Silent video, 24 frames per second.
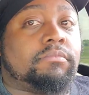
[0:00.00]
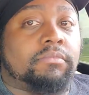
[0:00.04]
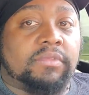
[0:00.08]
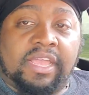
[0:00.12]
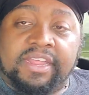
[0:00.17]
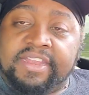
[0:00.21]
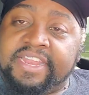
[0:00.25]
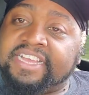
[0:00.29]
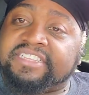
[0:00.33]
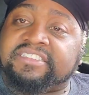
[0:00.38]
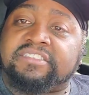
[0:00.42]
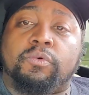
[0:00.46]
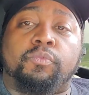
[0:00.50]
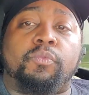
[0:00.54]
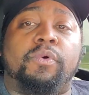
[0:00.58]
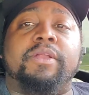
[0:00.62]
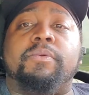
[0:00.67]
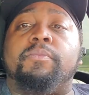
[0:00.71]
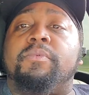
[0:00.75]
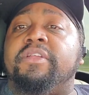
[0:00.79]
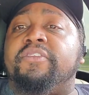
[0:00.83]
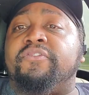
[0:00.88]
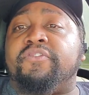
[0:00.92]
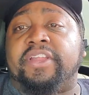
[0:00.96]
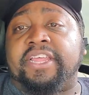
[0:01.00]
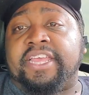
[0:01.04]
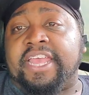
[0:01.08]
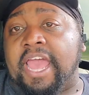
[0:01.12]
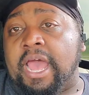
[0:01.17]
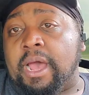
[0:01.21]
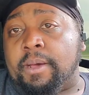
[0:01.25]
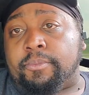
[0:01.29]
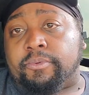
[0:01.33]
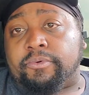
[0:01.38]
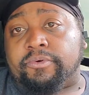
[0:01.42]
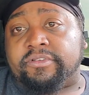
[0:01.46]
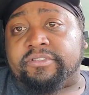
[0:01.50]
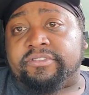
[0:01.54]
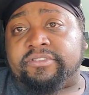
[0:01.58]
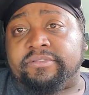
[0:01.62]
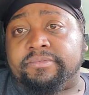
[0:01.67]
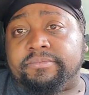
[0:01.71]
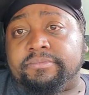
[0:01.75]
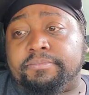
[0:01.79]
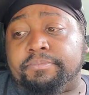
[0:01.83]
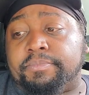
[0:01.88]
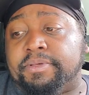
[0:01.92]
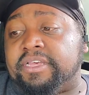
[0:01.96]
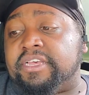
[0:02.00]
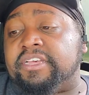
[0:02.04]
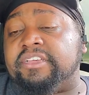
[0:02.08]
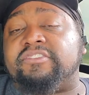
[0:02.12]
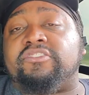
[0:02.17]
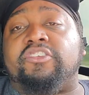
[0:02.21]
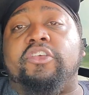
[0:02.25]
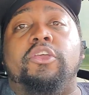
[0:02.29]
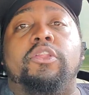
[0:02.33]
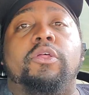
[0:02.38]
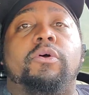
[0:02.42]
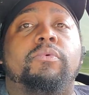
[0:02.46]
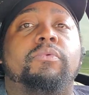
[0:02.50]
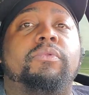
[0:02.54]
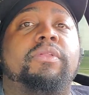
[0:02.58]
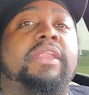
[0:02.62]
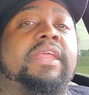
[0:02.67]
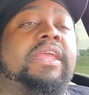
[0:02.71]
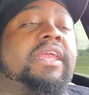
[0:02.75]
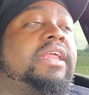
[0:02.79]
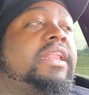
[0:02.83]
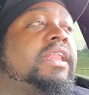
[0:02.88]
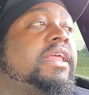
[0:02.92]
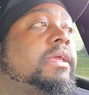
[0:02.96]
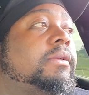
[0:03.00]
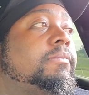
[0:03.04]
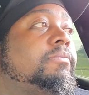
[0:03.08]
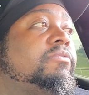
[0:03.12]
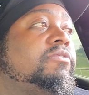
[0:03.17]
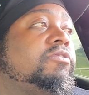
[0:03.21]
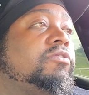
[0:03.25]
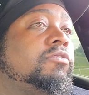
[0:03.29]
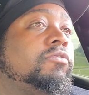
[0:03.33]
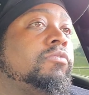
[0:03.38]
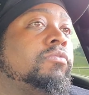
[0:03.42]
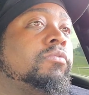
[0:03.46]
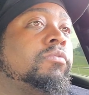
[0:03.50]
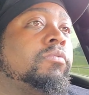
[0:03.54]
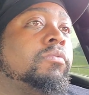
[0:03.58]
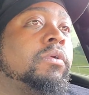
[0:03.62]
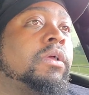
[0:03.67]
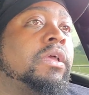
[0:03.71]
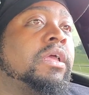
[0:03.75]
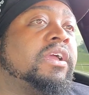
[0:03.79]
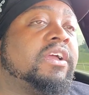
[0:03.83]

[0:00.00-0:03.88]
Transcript: that's a win-win for the Cowboys. Because you don't need him to,